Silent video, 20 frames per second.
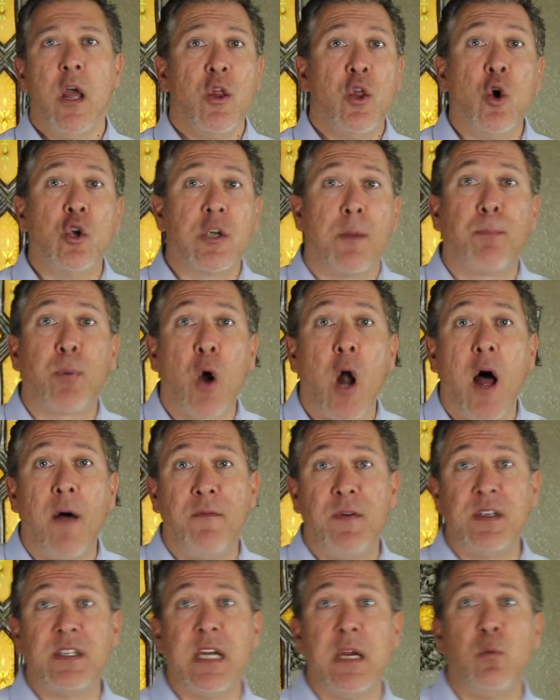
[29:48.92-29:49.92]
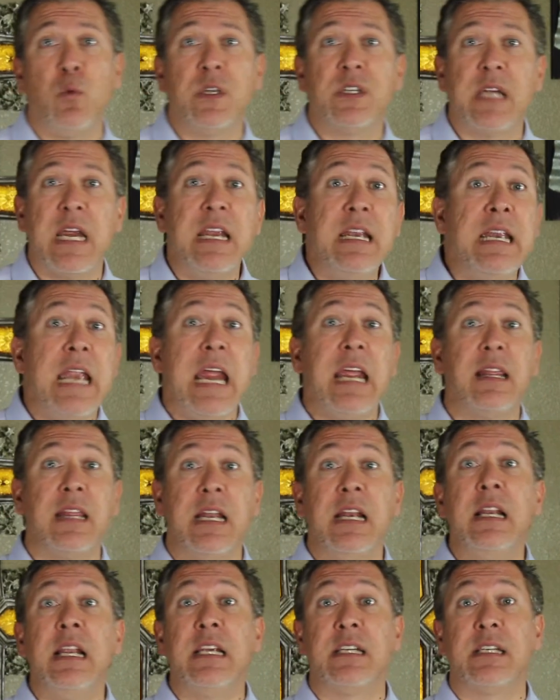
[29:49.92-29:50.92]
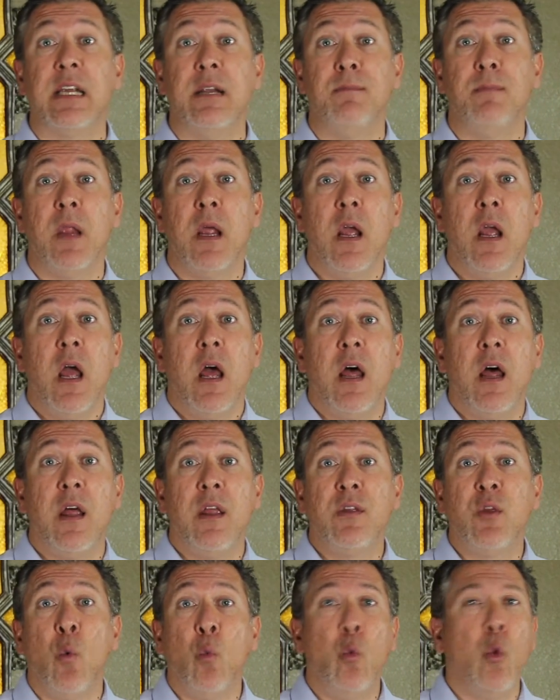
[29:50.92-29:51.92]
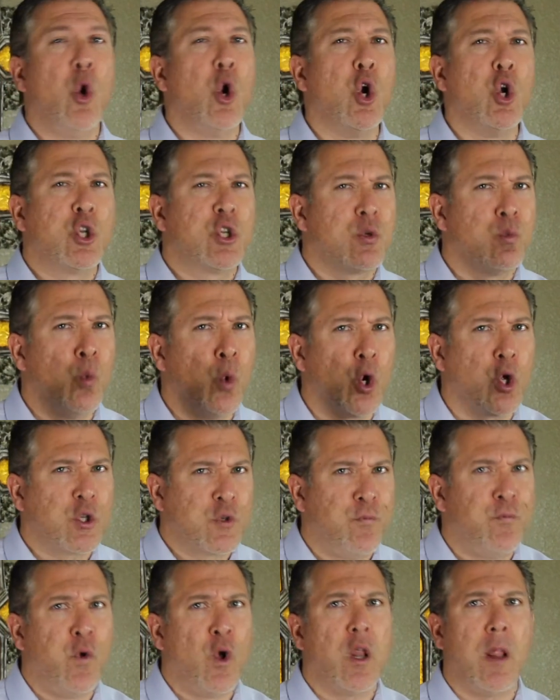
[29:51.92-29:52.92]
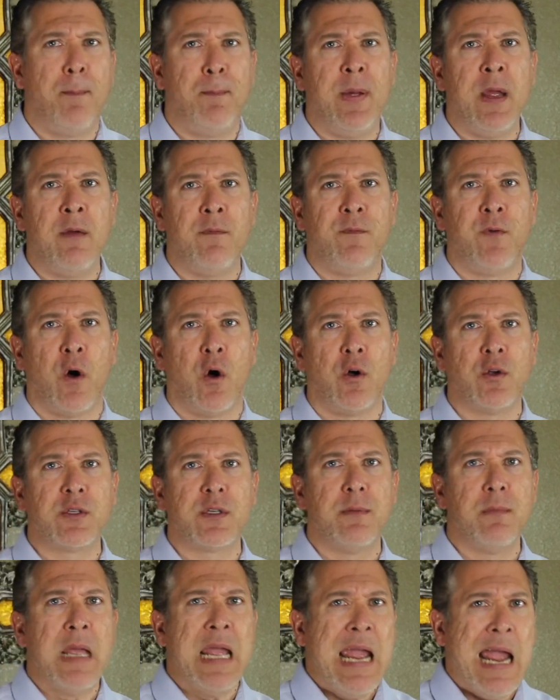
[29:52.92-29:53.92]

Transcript: Those of prophecy would say, Nathan, listen, uh, the world, world's full of pitfalls,